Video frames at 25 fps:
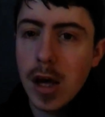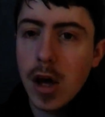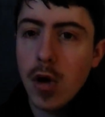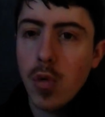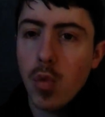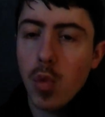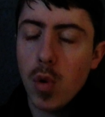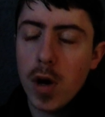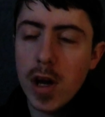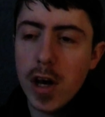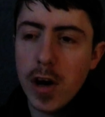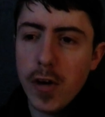
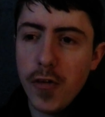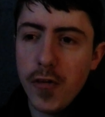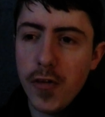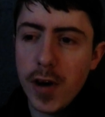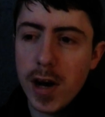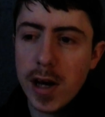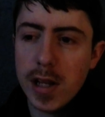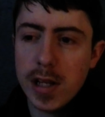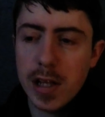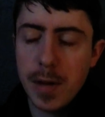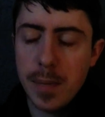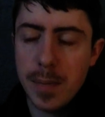we are
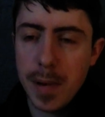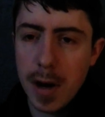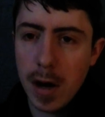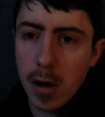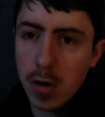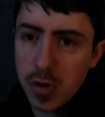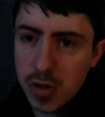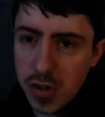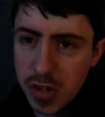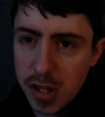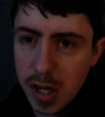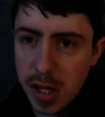finally
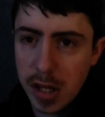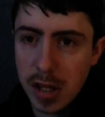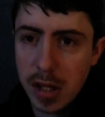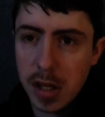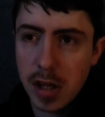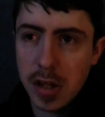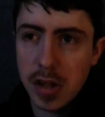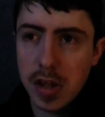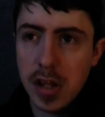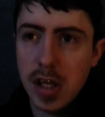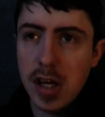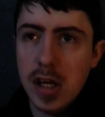posting
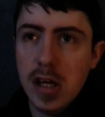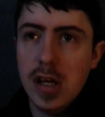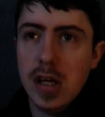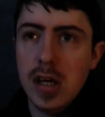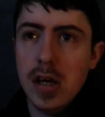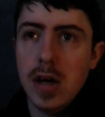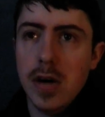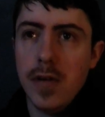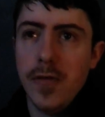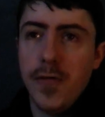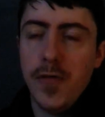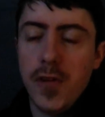
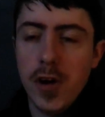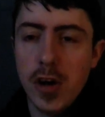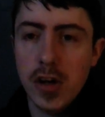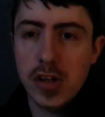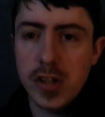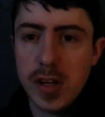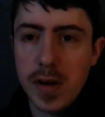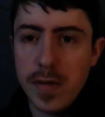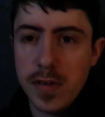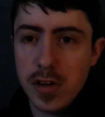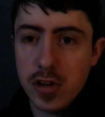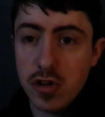the
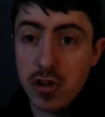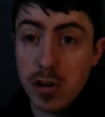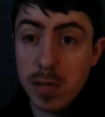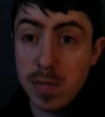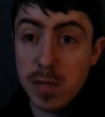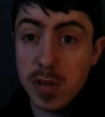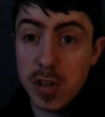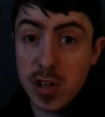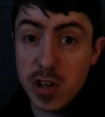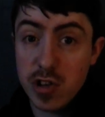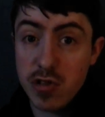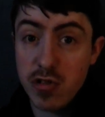first ever trip
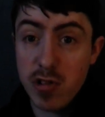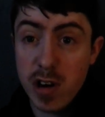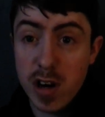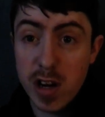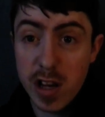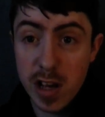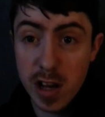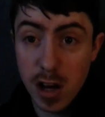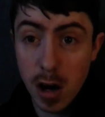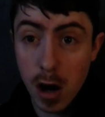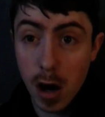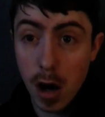to Great
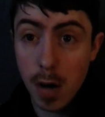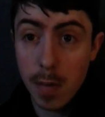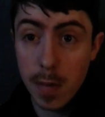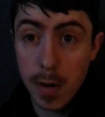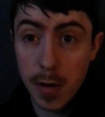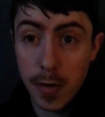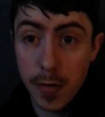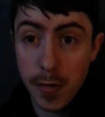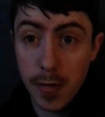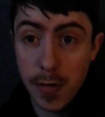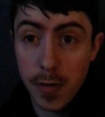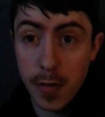
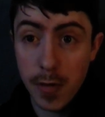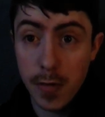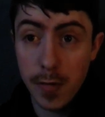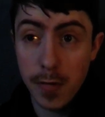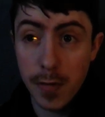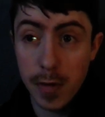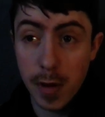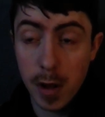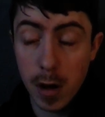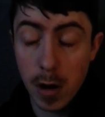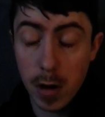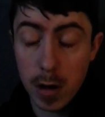Yarmouth
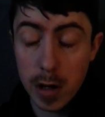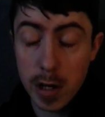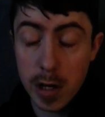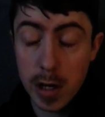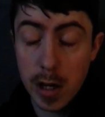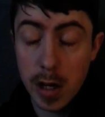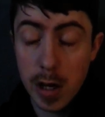vlog.